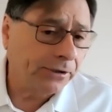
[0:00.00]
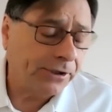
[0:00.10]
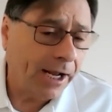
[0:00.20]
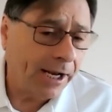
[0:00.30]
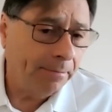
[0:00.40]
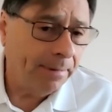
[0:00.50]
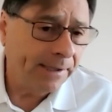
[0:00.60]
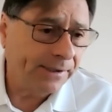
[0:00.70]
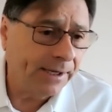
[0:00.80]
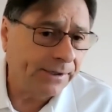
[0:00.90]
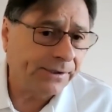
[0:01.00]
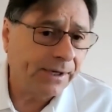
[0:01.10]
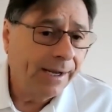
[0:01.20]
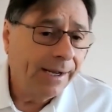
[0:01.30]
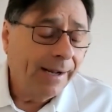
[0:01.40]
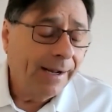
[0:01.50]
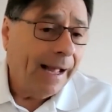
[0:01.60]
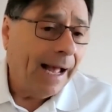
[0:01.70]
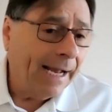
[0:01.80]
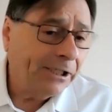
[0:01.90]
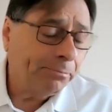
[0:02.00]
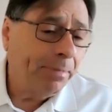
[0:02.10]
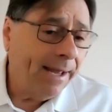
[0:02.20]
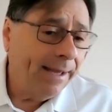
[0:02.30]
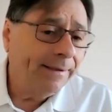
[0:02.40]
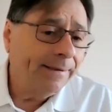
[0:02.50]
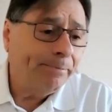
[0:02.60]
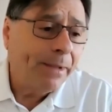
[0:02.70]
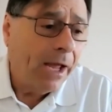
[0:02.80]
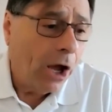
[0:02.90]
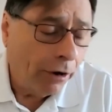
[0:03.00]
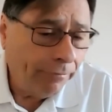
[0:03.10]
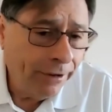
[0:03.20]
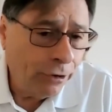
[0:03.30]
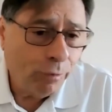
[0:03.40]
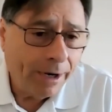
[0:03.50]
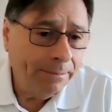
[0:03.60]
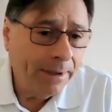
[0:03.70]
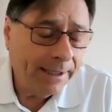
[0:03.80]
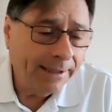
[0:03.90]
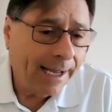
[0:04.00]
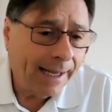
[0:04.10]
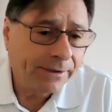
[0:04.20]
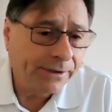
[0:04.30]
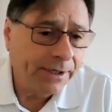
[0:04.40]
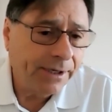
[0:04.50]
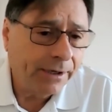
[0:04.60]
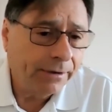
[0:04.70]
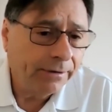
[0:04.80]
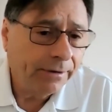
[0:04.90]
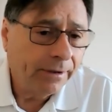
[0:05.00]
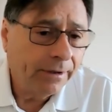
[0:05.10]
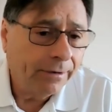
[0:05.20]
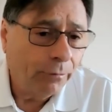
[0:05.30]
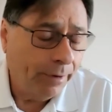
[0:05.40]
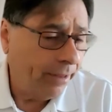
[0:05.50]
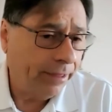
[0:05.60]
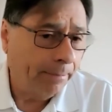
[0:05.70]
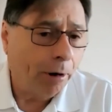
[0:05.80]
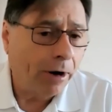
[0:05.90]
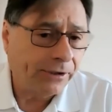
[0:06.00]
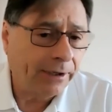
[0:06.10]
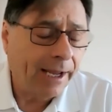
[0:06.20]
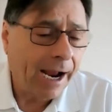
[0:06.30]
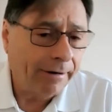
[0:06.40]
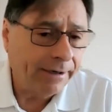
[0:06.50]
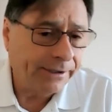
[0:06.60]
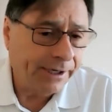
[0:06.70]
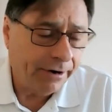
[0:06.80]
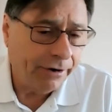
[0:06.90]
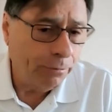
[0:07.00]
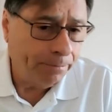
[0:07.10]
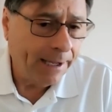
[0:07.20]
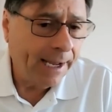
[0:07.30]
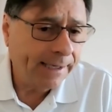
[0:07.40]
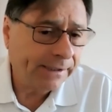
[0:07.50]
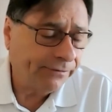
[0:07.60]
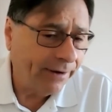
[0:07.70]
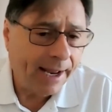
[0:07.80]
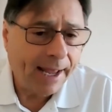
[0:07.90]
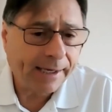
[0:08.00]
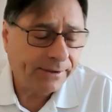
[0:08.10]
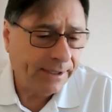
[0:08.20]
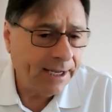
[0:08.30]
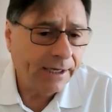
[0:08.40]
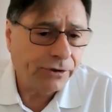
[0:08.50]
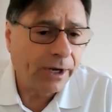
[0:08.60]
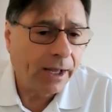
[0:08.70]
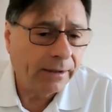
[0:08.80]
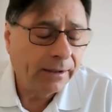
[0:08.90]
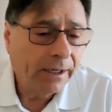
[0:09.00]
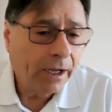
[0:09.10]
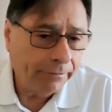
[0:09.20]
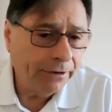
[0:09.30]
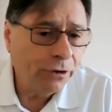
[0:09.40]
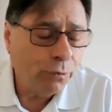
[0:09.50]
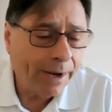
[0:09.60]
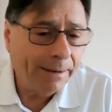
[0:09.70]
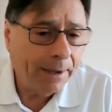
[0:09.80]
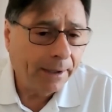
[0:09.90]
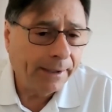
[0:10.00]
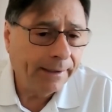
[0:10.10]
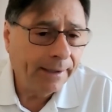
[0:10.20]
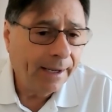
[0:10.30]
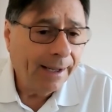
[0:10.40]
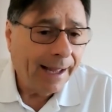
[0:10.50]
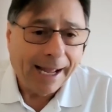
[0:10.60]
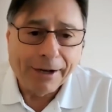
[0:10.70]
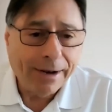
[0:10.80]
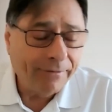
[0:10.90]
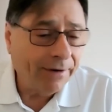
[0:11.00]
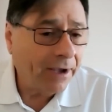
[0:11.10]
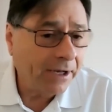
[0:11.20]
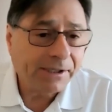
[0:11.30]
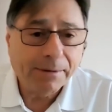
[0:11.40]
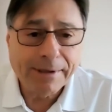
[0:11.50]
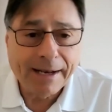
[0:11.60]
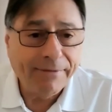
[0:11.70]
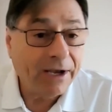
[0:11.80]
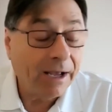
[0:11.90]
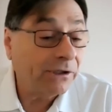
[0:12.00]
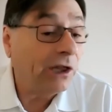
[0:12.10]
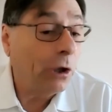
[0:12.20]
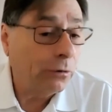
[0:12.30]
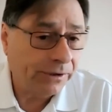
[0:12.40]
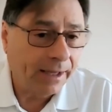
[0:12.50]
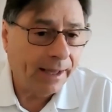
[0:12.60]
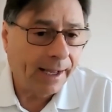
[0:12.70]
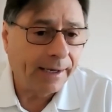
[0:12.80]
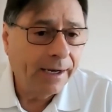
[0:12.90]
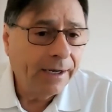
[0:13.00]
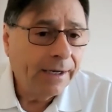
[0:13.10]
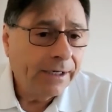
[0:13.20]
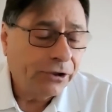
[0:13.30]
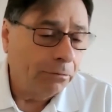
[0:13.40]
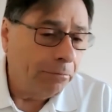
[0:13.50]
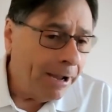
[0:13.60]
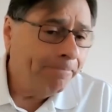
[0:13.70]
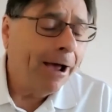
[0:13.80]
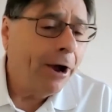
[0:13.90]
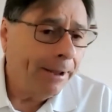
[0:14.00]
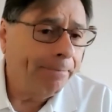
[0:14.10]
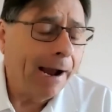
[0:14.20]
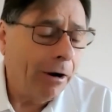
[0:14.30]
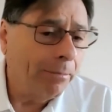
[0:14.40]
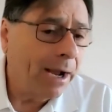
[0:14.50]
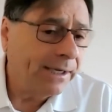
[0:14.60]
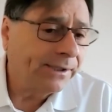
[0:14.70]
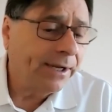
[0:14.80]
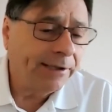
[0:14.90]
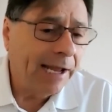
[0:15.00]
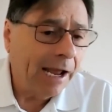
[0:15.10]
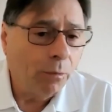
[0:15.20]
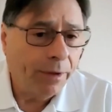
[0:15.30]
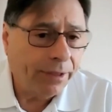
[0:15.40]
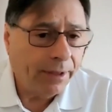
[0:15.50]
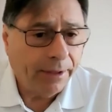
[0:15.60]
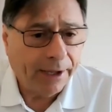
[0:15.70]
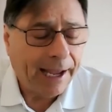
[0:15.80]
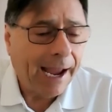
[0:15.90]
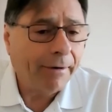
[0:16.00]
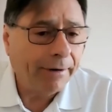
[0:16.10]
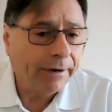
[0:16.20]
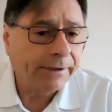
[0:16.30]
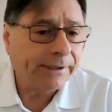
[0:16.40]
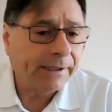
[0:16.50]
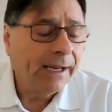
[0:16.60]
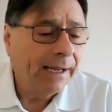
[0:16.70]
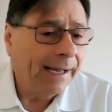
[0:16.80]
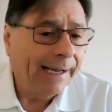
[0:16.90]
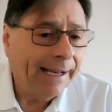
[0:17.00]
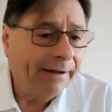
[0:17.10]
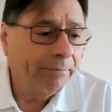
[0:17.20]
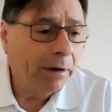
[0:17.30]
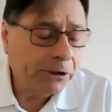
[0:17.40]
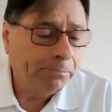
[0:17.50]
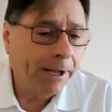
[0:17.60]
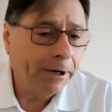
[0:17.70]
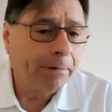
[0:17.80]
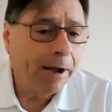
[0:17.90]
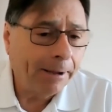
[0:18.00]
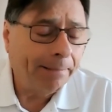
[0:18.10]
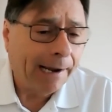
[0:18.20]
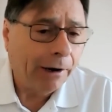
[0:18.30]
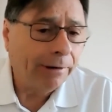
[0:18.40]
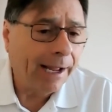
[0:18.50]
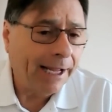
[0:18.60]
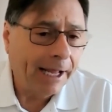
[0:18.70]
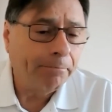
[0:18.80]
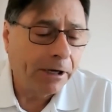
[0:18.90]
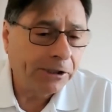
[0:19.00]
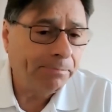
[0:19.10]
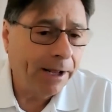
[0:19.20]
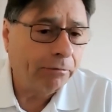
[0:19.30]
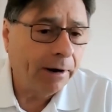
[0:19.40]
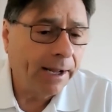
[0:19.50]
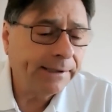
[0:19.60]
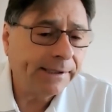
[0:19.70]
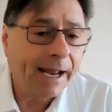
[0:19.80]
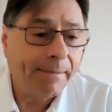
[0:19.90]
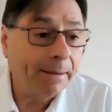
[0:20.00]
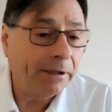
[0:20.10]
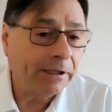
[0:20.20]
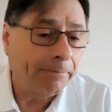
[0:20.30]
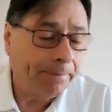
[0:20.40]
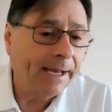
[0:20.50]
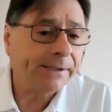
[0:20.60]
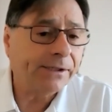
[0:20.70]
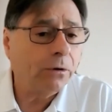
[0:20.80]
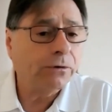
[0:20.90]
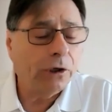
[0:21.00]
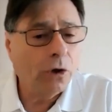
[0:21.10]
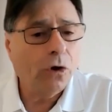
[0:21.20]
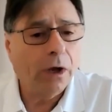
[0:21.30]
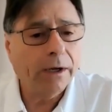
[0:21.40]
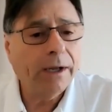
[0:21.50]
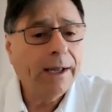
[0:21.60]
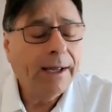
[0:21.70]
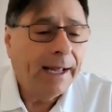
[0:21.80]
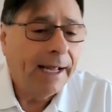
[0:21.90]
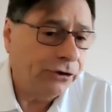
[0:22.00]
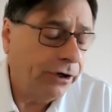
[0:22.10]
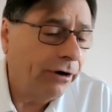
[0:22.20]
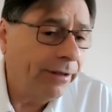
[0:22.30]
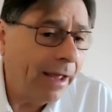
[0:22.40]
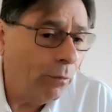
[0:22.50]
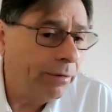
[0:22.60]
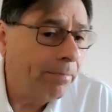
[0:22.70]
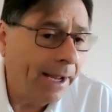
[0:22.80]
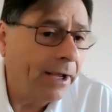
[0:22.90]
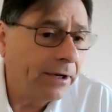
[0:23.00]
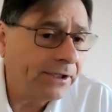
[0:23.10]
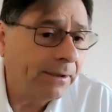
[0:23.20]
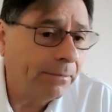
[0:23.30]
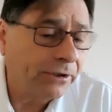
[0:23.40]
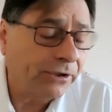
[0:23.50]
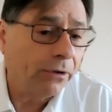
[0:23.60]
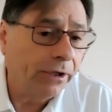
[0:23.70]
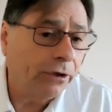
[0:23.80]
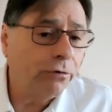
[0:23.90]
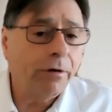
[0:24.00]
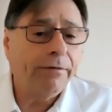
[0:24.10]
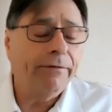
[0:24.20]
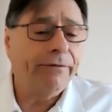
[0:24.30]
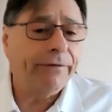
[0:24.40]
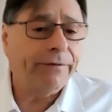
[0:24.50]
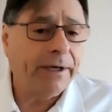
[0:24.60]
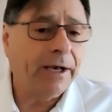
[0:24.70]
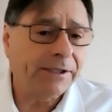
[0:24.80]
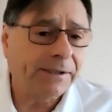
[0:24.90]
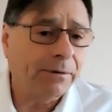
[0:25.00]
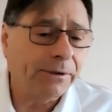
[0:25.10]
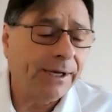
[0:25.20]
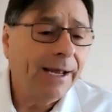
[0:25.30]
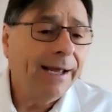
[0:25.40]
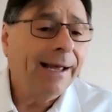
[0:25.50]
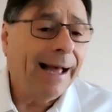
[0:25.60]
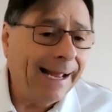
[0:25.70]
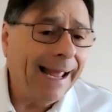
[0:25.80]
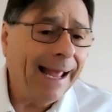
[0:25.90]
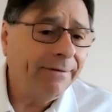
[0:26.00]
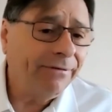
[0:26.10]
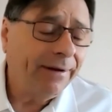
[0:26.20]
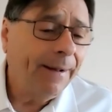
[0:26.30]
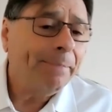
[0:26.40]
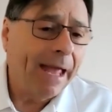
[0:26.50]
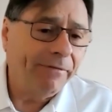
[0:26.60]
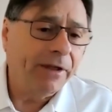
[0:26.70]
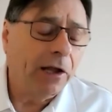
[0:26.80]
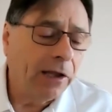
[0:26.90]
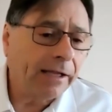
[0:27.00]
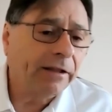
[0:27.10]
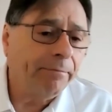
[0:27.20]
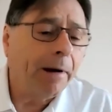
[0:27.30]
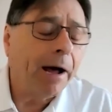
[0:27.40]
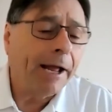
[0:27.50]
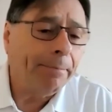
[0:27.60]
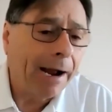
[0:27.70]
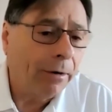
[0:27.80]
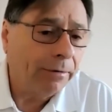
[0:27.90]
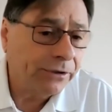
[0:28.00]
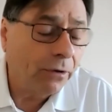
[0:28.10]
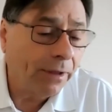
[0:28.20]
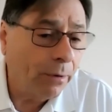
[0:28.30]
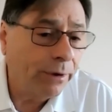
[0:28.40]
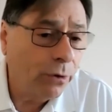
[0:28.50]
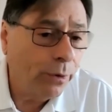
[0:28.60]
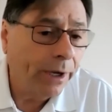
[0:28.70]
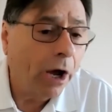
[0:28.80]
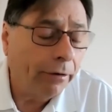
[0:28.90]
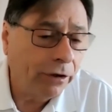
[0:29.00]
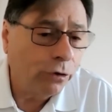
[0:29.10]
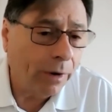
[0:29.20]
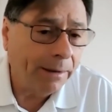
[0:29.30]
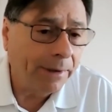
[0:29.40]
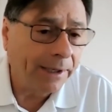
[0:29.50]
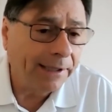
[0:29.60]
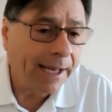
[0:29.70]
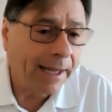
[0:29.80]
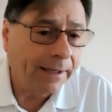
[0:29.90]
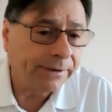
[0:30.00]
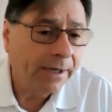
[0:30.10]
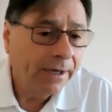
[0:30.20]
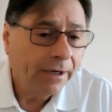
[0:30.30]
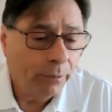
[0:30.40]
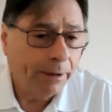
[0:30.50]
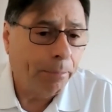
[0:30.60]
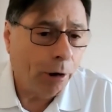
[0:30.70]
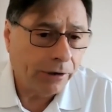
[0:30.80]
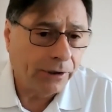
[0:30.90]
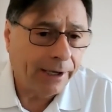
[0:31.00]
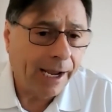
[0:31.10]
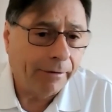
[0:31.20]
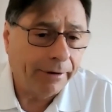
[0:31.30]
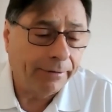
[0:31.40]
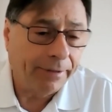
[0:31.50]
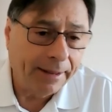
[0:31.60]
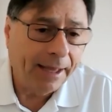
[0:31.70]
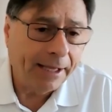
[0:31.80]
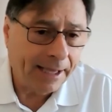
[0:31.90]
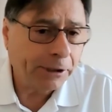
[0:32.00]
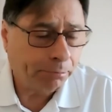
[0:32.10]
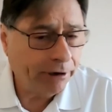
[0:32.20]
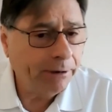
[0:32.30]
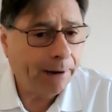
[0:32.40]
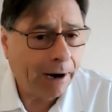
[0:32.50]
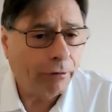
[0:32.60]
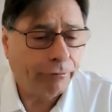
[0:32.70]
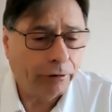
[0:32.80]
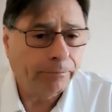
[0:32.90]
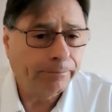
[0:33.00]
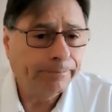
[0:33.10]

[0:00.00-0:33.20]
side of the business, I spend $120 million a year with the parcel carriers here, UPS, FedEx, DHL, 120 million. I don't have a customer that even comes close to that. So my buying power, my sitting down with the carriers, I have much better buying power. I get much better rates, and I'm able to pass those along and share that with my customers. So the 250 customers I have the collective buying power as though they were doing $120 million with a parcel carrier. That's pretty powerful.